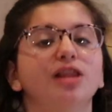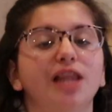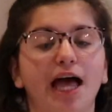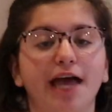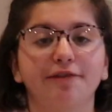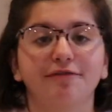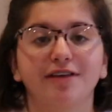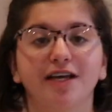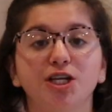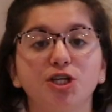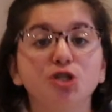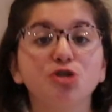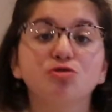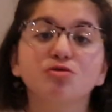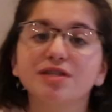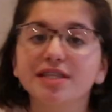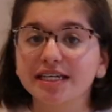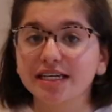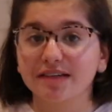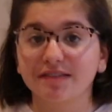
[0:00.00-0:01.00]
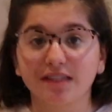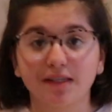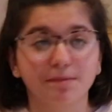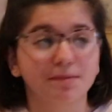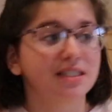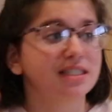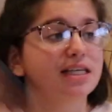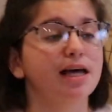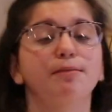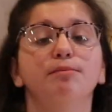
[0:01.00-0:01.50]
life, can you think of some
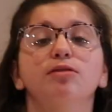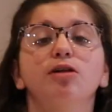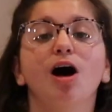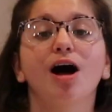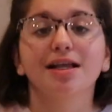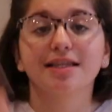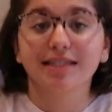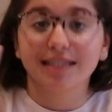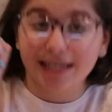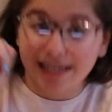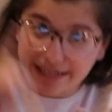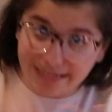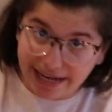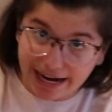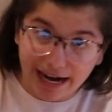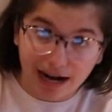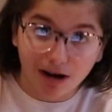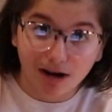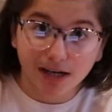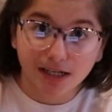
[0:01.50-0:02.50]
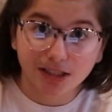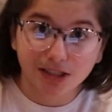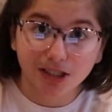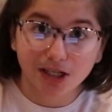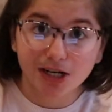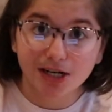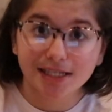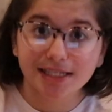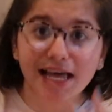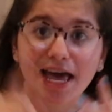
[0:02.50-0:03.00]
subplots and
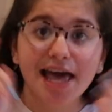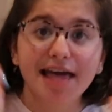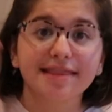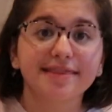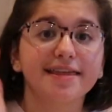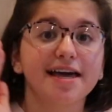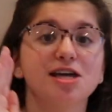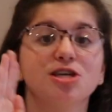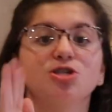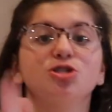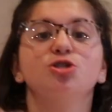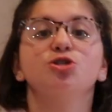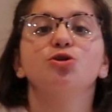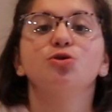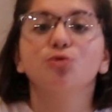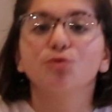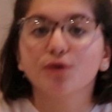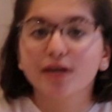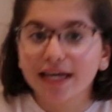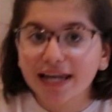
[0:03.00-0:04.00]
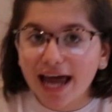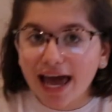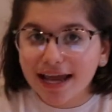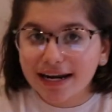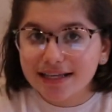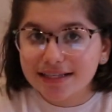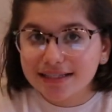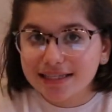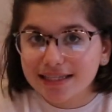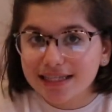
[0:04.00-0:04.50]
characters that you can add
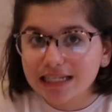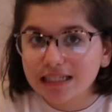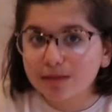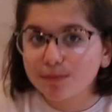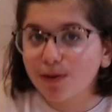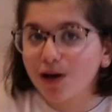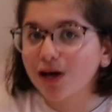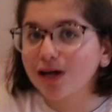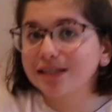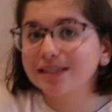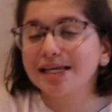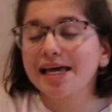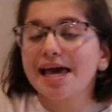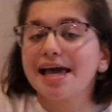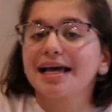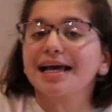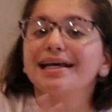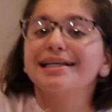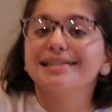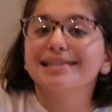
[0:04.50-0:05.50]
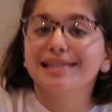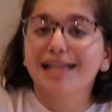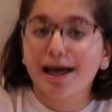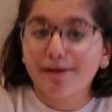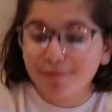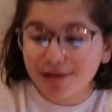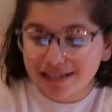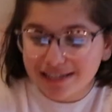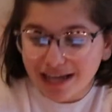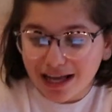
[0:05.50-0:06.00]
into these books? Because
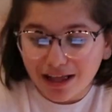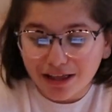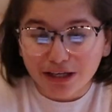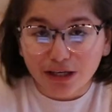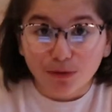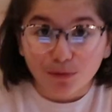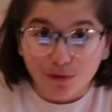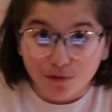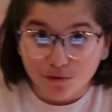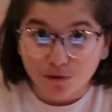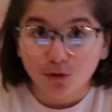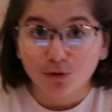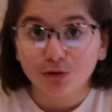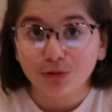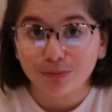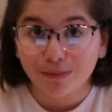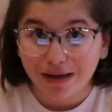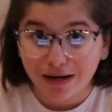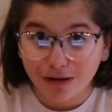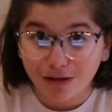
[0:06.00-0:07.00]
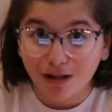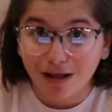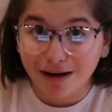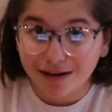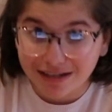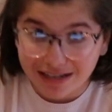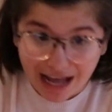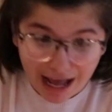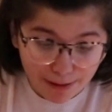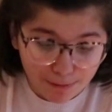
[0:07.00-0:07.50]
let me tell you, if you spend a lot
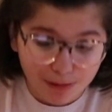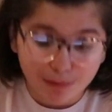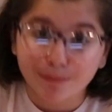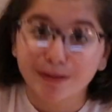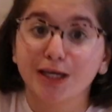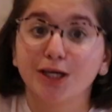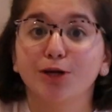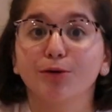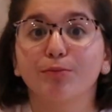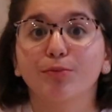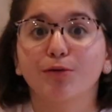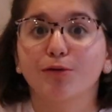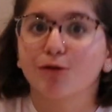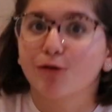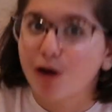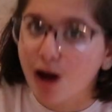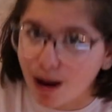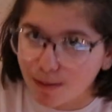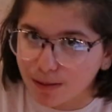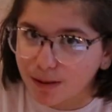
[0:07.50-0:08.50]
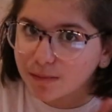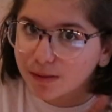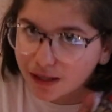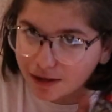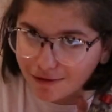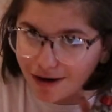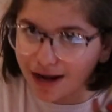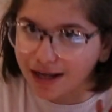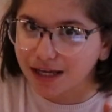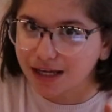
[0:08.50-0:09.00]
of time with me, you probably
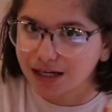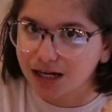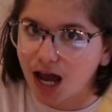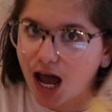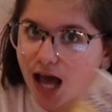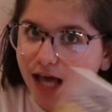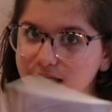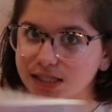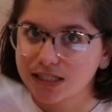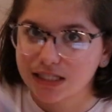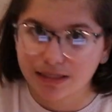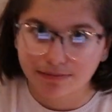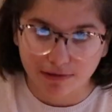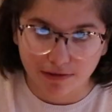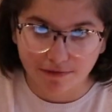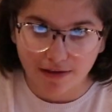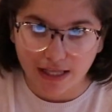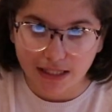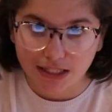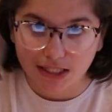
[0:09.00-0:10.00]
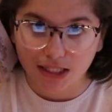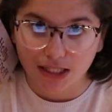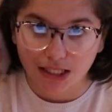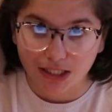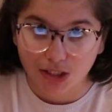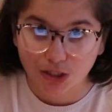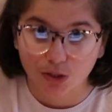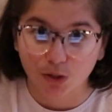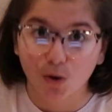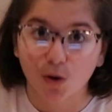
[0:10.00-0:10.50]
recognize some events in the
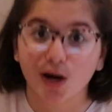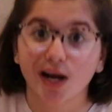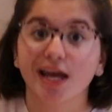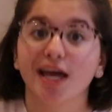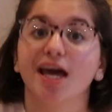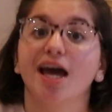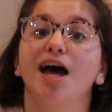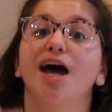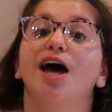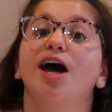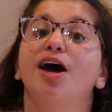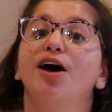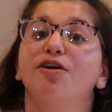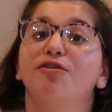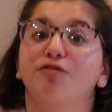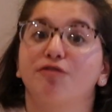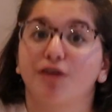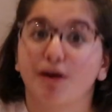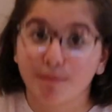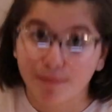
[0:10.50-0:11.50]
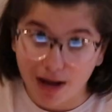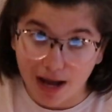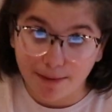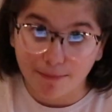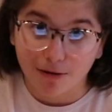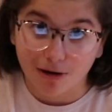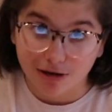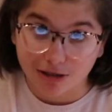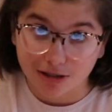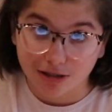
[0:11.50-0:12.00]
story from my
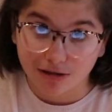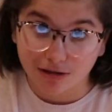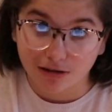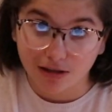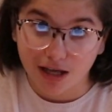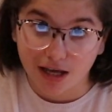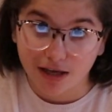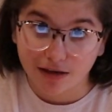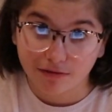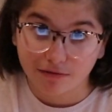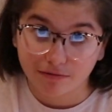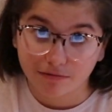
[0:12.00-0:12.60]
personal life.